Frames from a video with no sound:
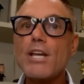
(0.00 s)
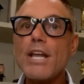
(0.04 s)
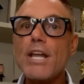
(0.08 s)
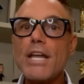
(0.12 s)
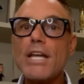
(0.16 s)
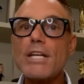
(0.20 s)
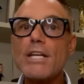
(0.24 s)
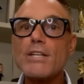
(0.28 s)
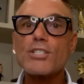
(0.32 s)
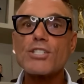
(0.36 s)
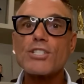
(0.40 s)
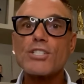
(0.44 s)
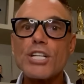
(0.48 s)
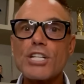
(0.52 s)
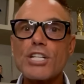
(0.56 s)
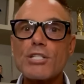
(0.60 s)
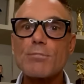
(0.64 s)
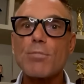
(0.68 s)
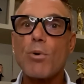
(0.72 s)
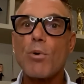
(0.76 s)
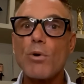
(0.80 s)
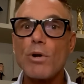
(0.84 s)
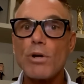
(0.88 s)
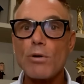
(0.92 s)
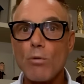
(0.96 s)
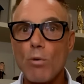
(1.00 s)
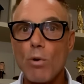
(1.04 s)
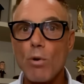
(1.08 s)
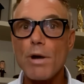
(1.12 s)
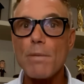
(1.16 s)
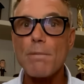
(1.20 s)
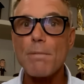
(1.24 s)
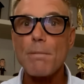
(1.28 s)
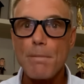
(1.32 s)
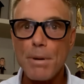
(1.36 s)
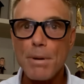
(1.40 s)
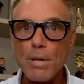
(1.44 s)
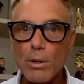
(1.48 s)
to hit
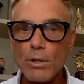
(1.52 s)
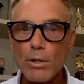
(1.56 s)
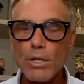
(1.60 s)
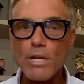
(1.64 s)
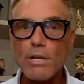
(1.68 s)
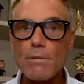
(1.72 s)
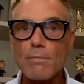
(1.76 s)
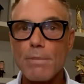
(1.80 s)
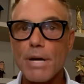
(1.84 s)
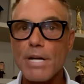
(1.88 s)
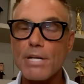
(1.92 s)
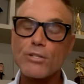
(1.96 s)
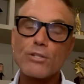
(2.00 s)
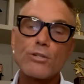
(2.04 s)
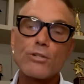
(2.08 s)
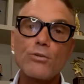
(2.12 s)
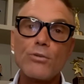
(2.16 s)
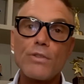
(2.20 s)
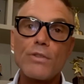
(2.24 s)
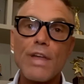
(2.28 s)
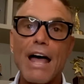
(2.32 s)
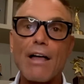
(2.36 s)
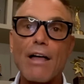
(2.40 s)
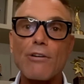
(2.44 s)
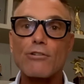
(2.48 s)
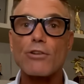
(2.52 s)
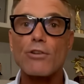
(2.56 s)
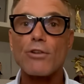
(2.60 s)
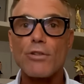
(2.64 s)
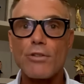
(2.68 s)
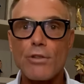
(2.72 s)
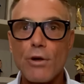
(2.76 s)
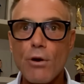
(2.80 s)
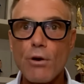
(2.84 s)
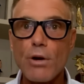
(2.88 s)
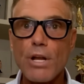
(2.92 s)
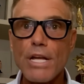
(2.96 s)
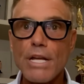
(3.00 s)
$6.1 billion by
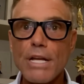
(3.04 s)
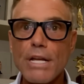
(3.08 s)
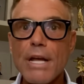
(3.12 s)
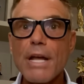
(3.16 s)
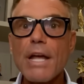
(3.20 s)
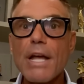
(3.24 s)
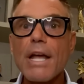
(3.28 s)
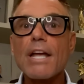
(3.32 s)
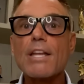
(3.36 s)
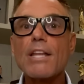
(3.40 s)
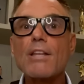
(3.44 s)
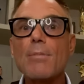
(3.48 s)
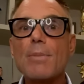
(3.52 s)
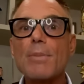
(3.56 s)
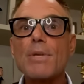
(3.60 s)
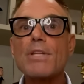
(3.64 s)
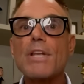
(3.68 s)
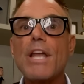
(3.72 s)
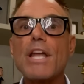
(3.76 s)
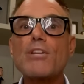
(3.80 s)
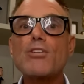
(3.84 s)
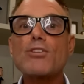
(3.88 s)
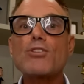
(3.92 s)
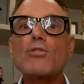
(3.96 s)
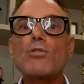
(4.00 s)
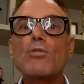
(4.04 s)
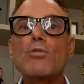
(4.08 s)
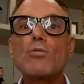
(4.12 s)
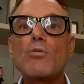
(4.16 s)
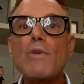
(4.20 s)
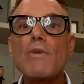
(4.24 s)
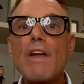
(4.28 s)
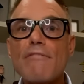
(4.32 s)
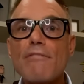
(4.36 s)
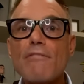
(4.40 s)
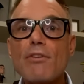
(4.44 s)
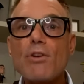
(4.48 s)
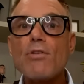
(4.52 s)
2030, and the potential
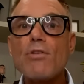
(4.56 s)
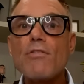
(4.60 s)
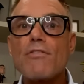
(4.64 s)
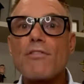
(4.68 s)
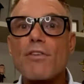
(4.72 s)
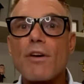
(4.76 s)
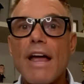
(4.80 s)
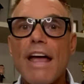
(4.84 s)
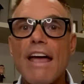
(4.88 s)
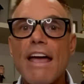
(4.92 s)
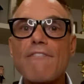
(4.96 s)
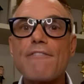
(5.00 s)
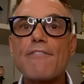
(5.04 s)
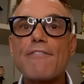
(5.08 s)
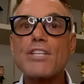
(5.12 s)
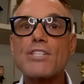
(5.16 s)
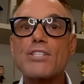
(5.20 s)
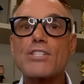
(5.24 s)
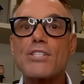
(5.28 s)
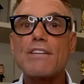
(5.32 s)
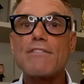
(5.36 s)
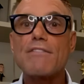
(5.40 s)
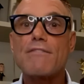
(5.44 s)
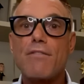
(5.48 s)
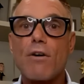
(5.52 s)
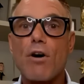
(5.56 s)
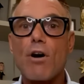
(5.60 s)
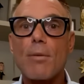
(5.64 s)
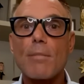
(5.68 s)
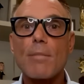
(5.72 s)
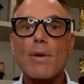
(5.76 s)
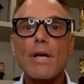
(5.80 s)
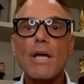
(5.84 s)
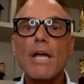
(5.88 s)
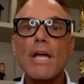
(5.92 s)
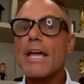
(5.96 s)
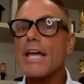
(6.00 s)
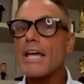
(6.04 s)
revenue for FSD
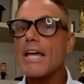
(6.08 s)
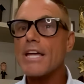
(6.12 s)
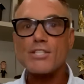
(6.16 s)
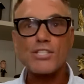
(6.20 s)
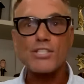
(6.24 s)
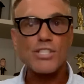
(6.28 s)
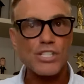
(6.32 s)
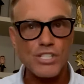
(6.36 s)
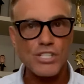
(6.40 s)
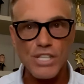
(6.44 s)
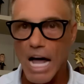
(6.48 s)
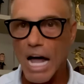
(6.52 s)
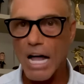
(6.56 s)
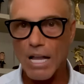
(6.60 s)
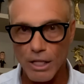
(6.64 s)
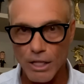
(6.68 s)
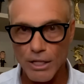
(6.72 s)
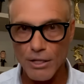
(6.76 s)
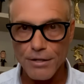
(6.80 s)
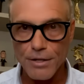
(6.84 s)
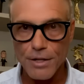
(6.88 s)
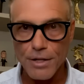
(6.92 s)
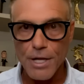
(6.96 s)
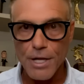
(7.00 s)
Pharma is solid.